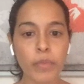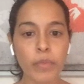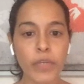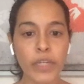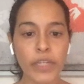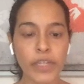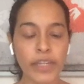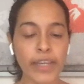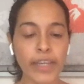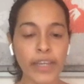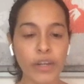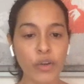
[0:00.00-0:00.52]

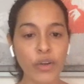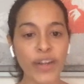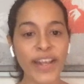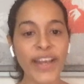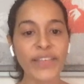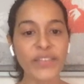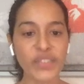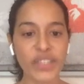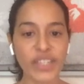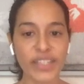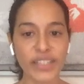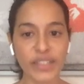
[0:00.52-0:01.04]
It cannot
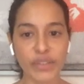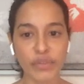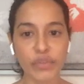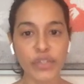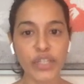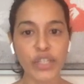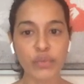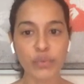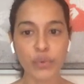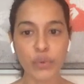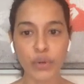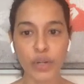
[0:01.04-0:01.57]
have side
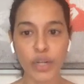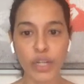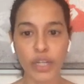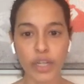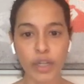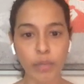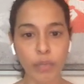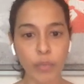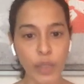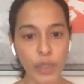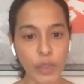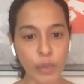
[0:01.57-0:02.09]
effects for running
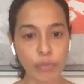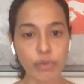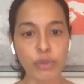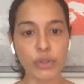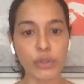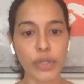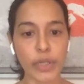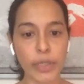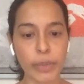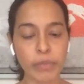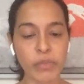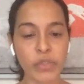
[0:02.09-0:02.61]
it multiple
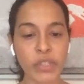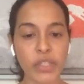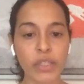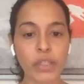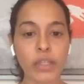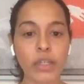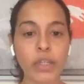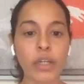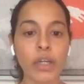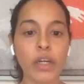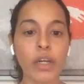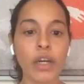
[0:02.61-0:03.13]
times.
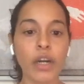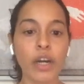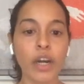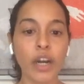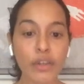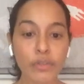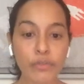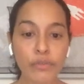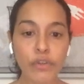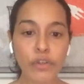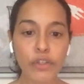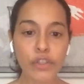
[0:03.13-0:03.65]

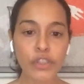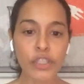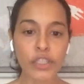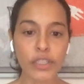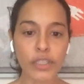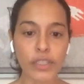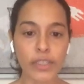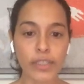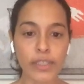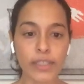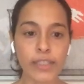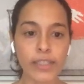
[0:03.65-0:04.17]

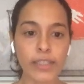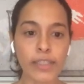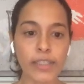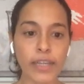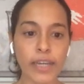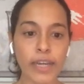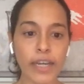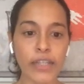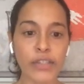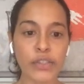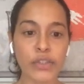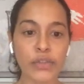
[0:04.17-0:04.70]
Unfortunately,
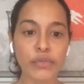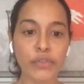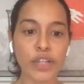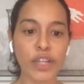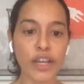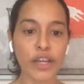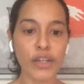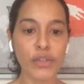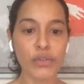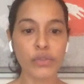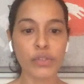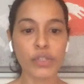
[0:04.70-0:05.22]
as of the
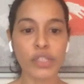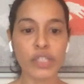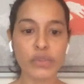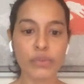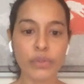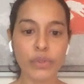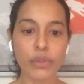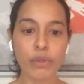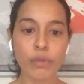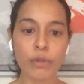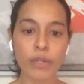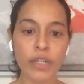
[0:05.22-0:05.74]
last release
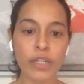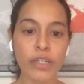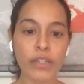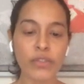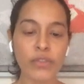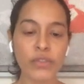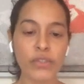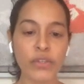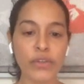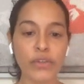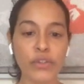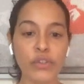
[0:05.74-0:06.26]
for
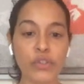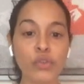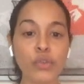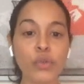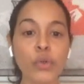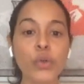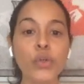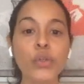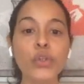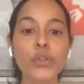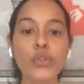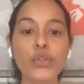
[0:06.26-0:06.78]
Kubernetes, there is
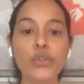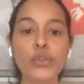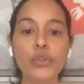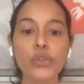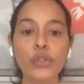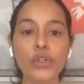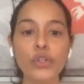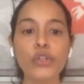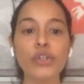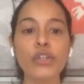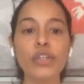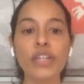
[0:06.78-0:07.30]
no
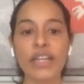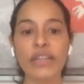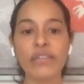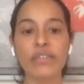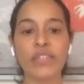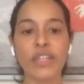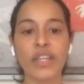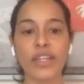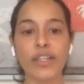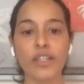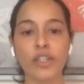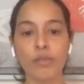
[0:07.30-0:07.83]
good
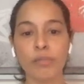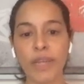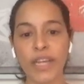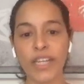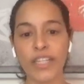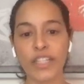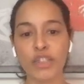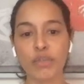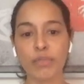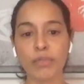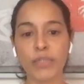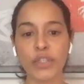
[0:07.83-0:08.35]
lifecycle
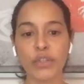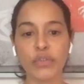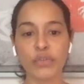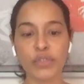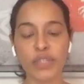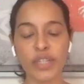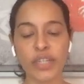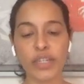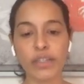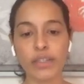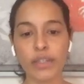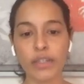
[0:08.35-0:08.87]
management of
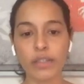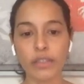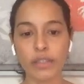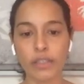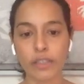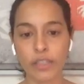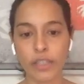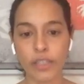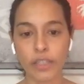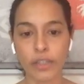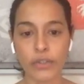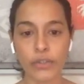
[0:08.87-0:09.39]
sidecar
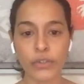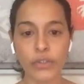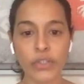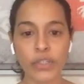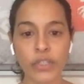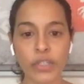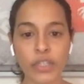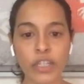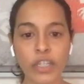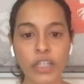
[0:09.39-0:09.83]
containers.